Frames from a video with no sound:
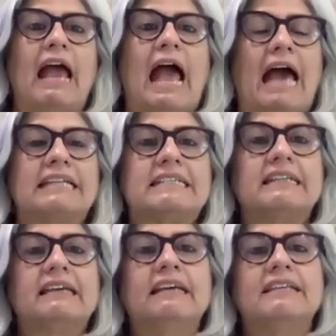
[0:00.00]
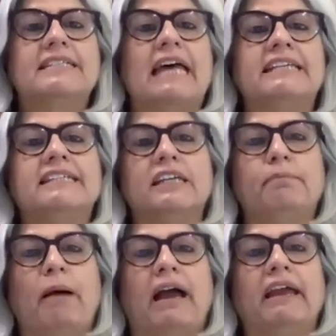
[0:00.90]
as
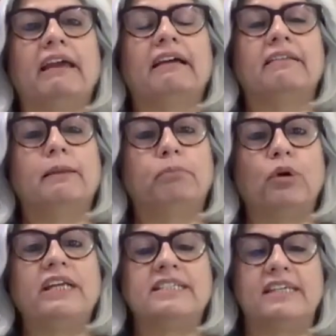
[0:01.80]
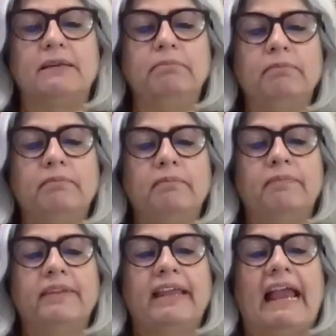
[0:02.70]
cited by the police team.
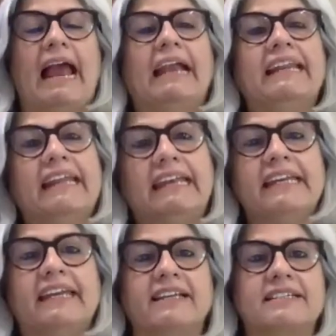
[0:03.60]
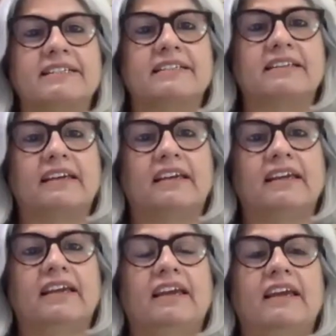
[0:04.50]
And in any case,
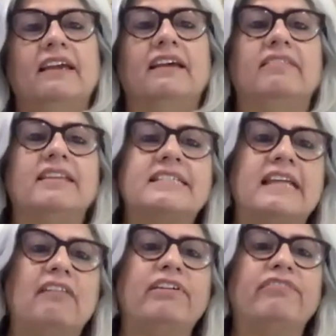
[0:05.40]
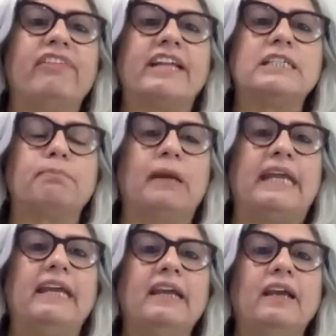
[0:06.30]
the self-defense
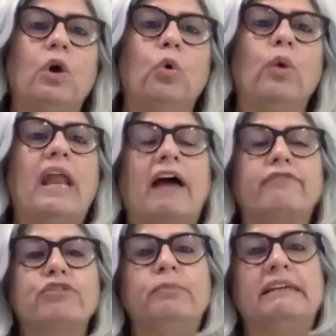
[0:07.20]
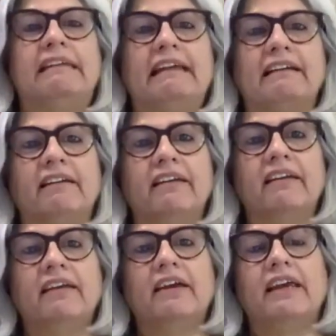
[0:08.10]
plea will have to be taken
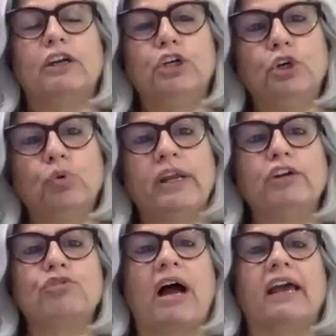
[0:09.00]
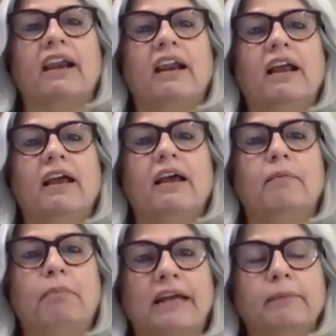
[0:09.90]
during trial
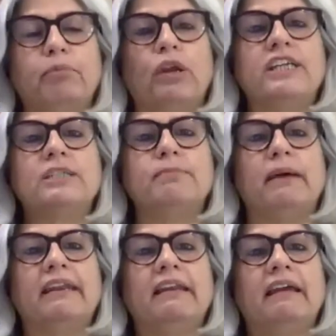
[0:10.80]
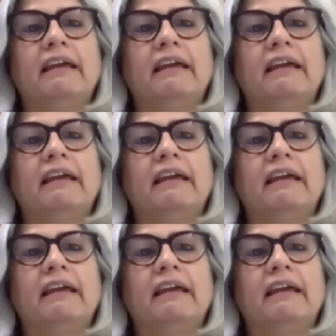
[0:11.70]
by the policemen